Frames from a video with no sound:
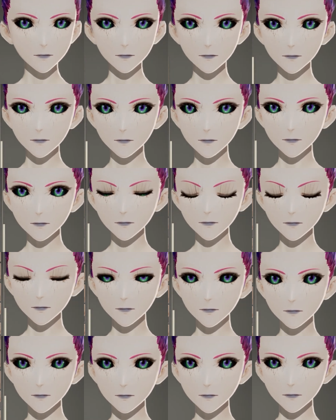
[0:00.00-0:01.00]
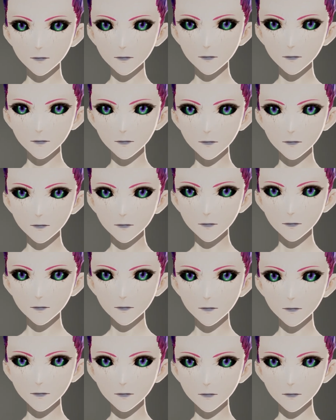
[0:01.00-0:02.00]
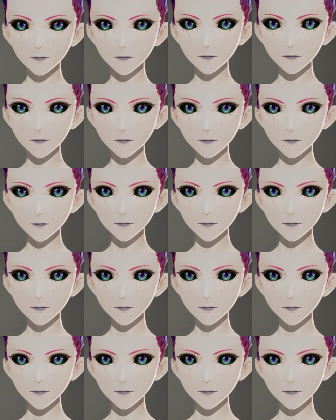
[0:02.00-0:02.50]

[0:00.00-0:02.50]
I think I might go with that. That looks kind of fun.